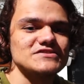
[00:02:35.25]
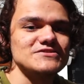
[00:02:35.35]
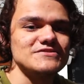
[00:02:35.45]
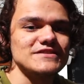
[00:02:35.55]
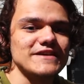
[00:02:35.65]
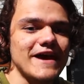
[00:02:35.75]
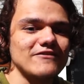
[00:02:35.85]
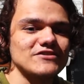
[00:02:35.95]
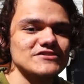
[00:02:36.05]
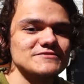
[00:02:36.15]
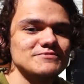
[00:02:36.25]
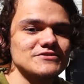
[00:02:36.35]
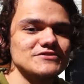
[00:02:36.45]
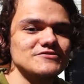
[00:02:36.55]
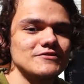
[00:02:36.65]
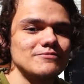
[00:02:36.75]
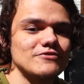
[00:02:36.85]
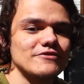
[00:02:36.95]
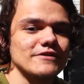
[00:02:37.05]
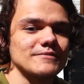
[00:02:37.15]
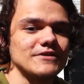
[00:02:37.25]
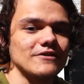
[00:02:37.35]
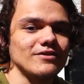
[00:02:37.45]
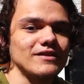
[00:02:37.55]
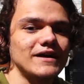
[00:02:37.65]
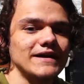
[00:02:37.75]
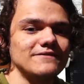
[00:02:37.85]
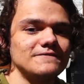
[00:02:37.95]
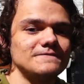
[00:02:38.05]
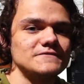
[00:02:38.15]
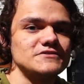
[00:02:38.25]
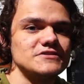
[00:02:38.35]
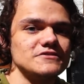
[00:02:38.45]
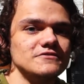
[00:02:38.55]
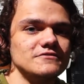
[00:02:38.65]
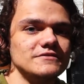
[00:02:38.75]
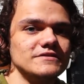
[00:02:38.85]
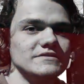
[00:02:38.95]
2D avatars put into a program called Live 2.